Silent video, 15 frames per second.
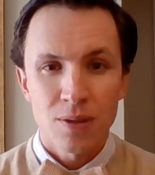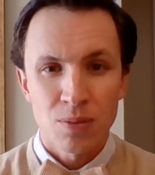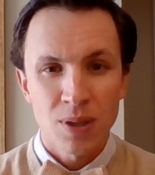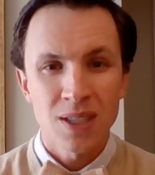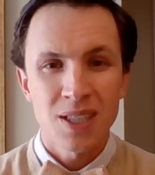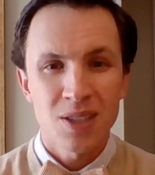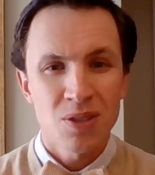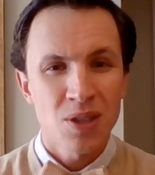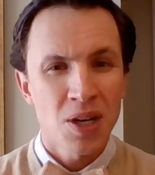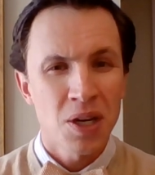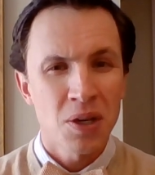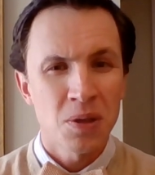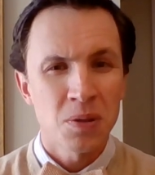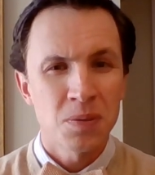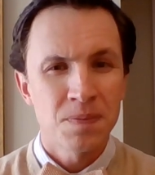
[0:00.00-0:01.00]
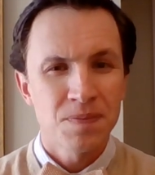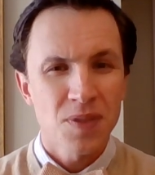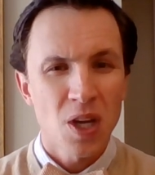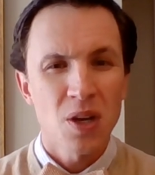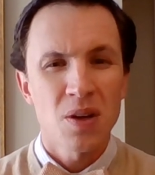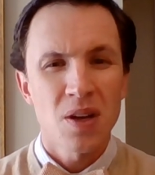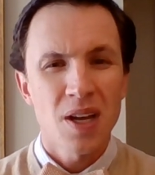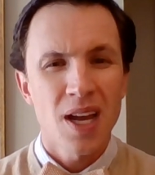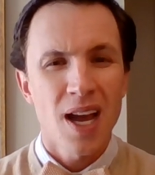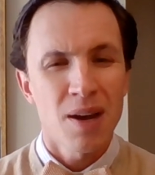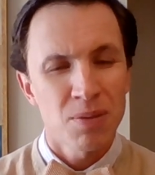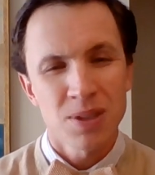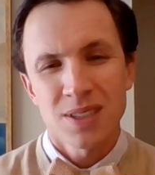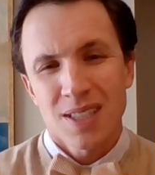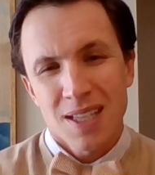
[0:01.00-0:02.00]
really you know
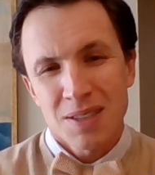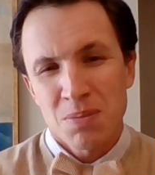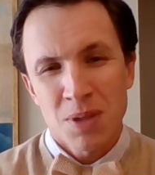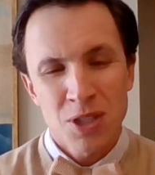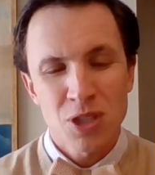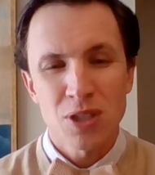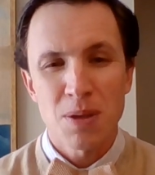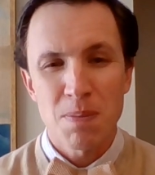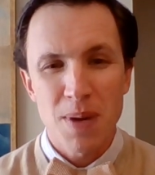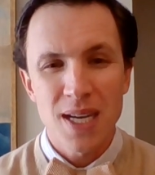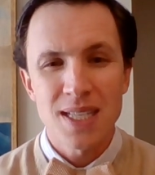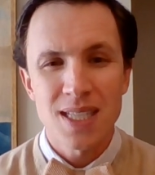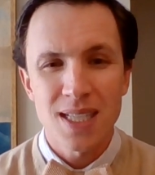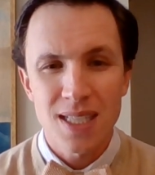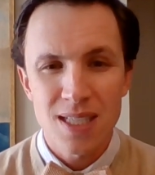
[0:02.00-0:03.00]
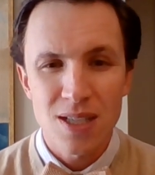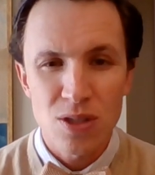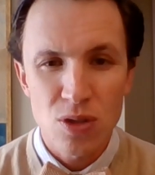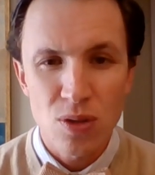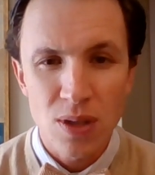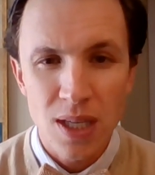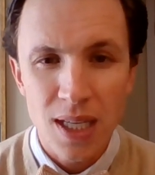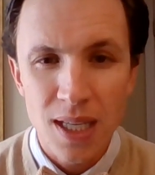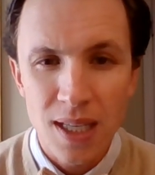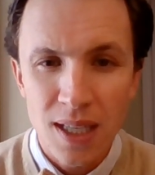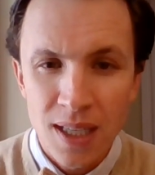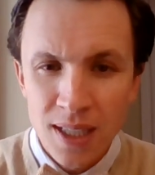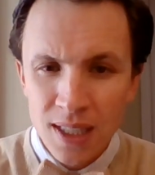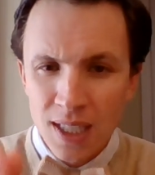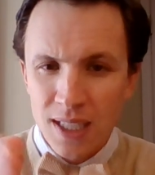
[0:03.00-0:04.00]
as much of the basics as you
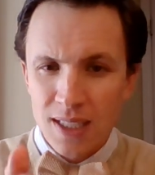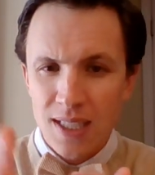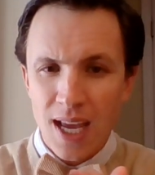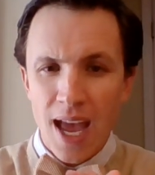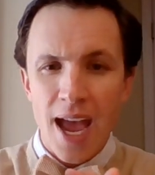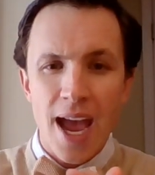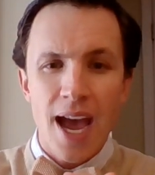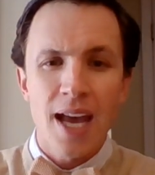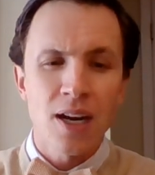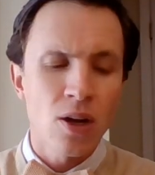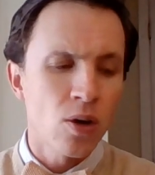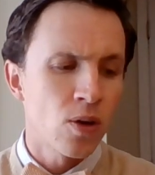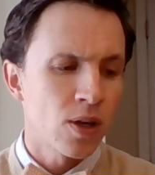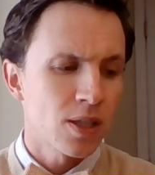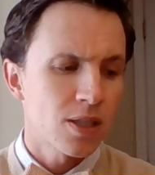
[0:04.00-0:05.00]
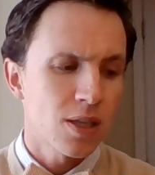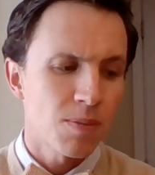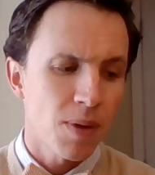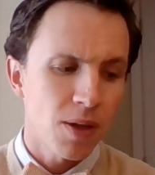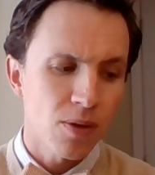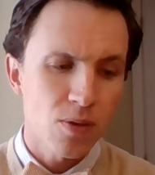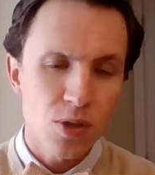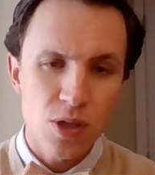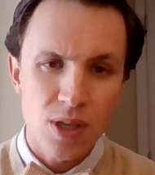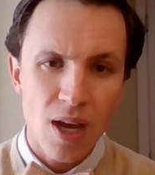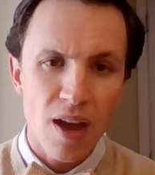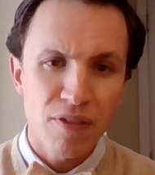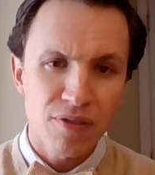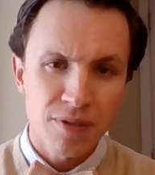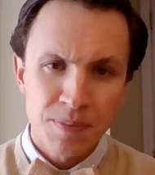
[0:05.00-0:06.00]
need to add on some other
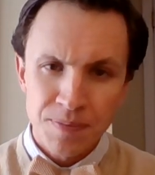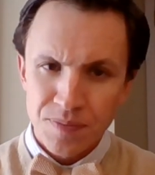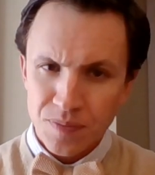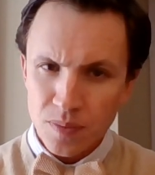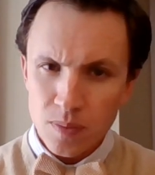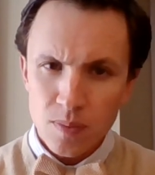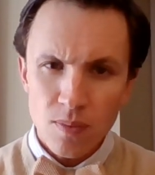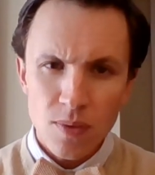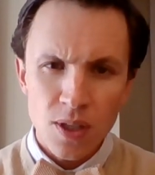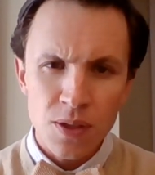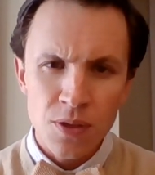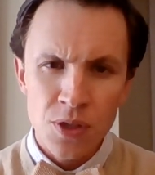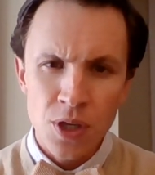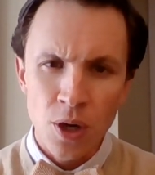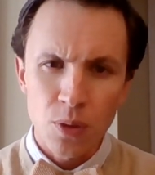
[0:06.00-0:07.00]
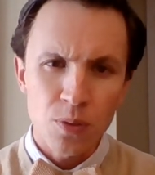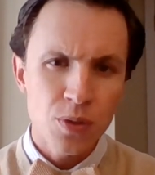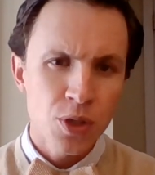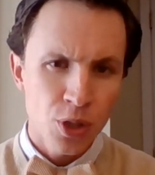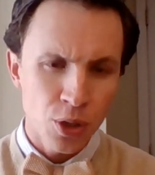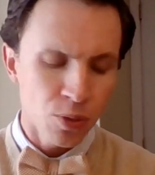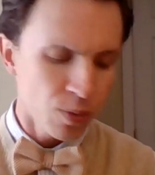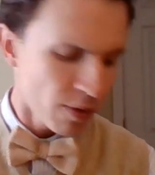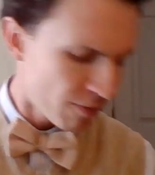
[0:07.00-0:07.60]
stuff. So to